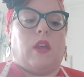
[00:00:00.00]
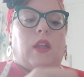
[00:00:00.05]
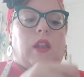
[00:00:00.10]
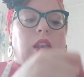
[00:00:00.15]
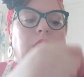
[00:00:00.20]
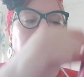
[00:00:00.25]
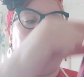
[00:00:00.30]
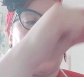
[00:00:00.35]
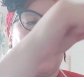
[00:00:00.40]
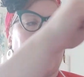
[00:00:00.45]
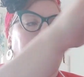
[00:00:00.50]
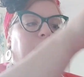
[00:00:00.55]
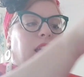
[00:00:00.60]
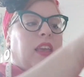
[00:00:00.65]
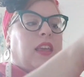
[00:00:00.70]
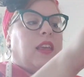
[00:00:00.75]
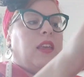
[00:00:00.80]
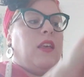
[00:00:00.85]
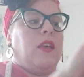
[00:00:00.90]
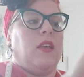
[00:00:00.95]

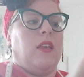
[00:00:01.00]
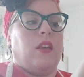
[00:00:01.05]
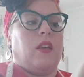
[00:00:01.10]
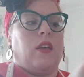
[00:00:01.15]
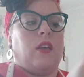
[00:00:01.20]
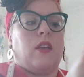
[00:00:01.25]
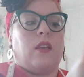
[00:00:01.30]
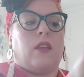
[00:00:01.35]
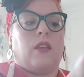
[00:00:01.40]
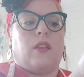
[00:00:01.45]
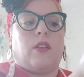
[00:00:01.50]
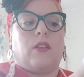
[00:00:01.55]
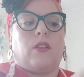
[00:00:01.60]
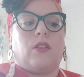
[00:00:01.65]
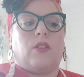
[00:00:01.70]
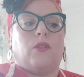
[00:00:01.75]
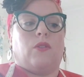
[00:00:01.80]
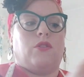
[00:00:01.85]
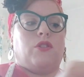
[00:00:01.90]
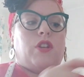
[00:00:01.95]
lay
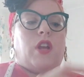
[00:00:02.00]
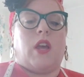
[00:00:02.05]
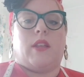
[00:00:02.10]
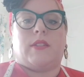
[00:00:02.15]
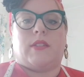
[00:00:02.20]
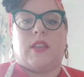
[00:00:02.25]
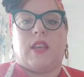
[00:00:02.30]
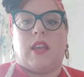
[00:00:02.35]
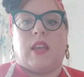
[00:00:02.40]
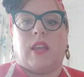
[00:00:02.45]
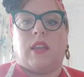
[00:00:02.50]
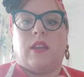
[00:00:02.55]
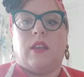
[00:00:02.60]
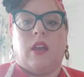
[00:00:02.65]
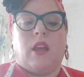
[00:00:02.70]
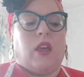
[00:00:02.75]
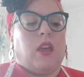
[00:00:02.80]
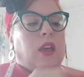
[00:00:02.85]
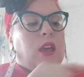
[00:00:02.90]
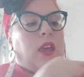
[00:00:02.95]
your jersey
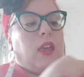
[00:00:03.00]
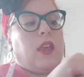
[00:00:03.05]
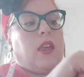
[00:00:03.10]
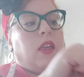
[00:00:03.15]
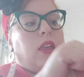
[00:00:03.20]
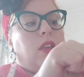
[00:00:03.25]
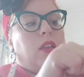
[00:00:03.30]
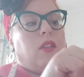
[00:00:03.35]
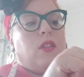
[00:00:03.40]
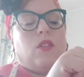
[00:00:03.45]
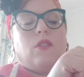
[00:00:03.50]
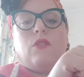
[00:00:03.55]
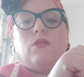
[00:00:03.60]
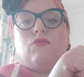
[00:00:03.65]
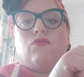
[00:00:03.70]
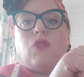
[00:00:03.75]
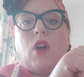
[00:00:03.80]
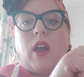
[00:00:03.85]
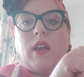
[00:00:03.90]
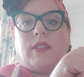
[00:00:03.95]

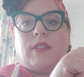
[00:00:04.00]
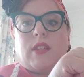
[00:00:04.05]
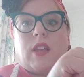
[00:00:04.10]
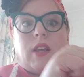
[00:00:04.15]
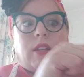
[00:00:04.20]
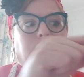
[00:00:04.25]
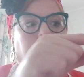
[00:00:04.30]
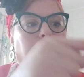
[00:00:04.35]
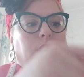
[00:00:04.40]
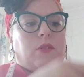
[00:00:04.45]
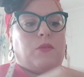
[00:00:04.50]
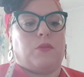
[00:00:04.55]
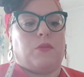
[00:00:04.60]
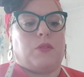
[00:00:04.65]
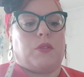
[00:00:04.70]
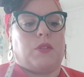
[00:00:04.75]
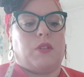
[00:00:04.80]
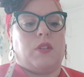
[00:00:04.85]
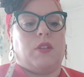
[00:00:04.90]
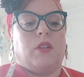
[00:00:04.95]
right side
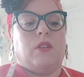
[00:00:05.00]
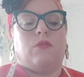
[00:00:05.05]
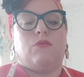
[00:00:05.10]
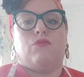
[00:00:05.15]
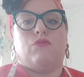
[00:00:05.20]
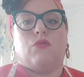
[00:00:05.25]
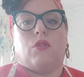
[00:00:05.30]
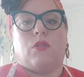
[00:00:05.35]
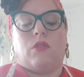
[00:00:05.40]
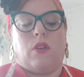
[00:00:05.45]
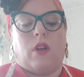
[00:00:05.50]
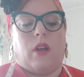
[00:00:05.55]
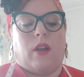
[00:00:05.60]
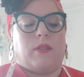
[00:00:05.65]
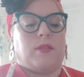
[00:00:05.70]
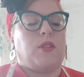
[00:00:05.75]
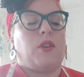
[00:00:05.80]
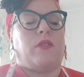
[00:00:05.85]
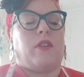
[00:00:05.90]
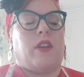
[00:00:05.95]
out, wrong
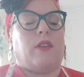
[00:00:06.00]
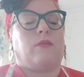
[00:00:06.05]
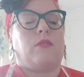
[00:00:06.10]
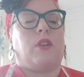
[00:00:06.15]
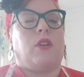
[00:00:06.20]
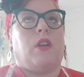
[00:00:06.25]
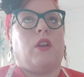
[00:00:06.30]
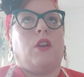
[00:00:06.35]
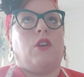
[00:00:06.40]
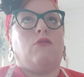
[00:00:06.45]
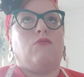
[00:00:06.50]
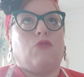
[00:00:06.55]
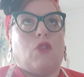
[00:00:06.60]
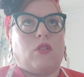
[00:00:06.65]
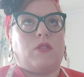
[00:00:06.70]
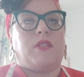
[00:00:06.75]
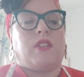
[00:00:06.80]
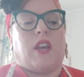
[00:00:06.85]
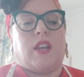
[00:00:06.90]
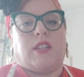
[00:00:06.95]

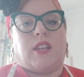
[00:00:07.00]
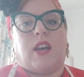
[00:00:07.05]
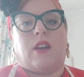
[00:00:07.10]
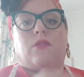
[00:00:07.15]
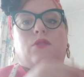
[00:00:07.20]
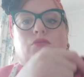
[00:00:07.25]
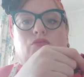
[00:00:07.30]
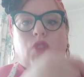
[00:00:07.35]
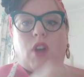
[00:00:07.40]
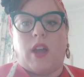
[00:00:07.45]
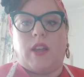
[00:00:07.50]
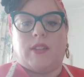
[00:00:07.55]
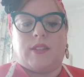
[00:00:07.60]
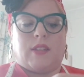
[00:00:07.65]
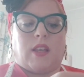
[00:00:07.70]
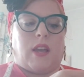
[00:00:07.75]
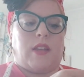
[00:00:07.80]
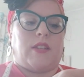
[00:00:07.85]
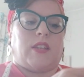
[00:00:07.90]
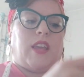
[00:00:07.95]
side out, right
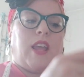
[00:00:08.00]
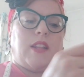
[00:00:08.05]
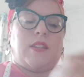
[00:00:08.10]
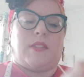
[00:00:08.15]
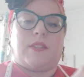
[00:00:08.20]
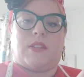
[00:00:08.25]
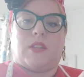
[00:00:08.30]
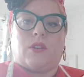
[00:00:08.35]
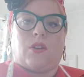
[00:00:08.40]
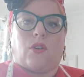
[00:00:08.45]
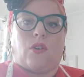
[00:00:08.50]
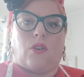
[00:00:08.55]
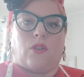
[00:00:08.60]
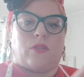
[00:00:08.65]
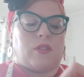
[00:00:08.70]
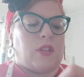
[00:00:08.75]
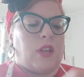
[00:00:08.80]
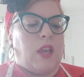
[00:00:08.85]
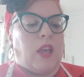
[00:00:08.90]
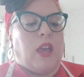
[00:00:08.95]
side against the
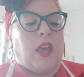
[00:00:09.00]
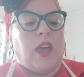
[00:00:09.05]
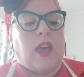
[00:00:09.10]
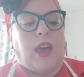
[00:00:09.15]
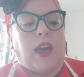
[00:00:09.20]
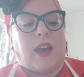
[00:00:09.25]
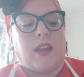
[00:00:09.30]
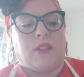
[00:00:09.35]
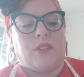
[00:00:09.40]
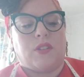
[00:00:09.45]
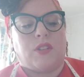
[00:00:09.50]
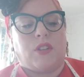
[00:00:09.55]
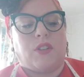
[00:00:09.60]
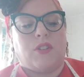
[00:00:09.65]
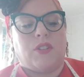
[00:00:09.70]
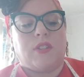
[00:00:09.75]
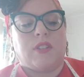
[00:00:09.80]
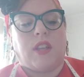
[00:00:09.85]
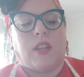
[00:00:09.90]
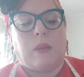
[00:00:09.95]
knot, and you're
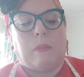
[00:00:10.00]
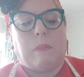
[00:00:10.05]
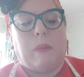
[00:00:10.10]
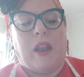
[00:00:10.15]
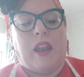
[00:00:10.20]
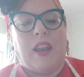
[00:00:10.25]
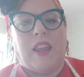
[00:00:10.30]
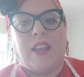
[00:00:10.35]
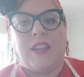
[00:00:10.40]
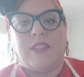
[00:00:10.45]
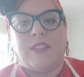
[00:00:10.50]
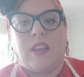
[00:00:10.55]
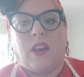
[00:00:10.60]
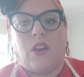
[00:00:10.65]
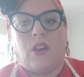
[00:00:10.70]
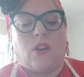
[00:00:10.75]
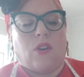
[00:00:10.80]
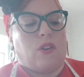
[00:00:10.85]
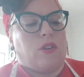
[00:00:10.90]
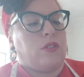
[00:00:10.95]
just going to pleat it
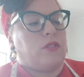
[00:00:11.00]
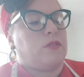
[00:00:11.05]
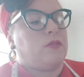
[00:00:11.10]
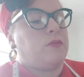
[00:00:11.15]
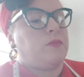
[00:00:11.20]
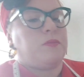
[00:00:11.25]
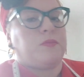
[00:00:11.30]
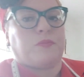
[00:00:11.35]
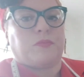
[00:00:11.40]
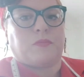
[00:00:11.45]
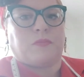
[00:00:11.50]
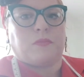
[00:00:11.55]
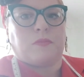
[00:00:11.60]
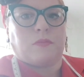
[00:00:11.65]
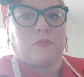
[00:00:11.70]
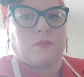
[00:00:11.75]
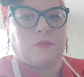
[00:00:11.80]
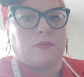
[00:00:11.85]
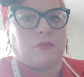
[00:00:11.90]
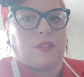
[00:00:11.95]
on.
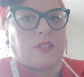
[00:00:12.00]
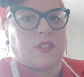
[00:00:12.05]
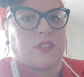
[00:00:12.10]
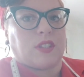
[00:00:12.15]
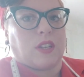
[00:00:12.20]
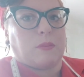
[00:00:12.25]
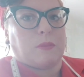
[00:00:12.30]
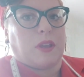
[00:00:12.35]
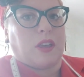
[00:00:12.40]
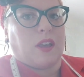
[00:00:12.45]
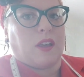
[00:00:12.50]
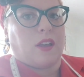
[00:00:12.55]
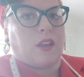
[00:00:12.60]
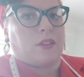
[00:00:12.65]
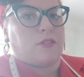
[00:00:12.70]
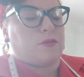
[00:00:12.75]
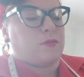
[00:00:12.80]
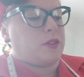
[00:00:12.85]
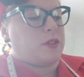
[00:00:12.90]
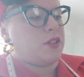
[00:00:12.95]
This is going to be
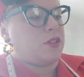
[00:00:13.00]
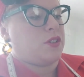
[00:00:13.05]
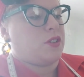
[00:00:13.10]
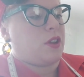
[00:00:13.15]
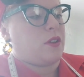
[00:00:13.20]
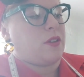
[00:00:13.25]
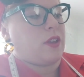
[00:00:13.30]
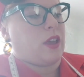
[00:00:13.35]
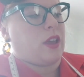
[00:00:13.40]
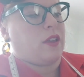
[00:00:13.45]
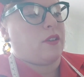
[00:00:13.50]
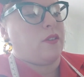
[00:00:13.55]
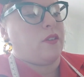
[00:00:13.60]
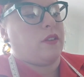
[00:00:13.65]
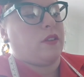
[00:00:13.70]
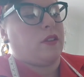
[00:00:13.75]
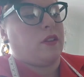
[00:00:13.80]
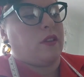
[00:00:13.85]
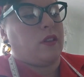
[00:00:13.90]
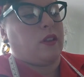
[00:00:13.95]
hard for me to show you,
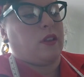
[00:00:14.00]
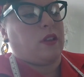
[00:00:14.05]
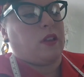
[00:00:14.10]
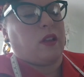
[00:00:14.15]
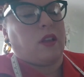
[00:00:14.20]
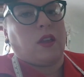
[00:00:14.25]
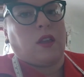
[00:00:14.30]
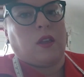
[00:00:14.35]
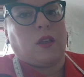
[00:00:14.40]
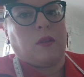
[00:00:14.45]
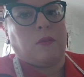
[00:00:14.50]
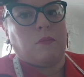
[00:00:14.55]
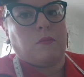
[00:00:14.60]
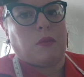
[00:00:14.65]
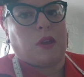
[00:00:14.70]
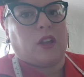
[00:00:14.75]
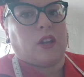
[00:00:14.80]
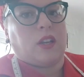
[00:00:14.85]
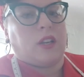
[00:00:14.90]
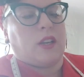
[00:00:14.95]

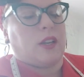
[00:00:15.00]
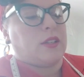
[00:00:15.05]
but you're going to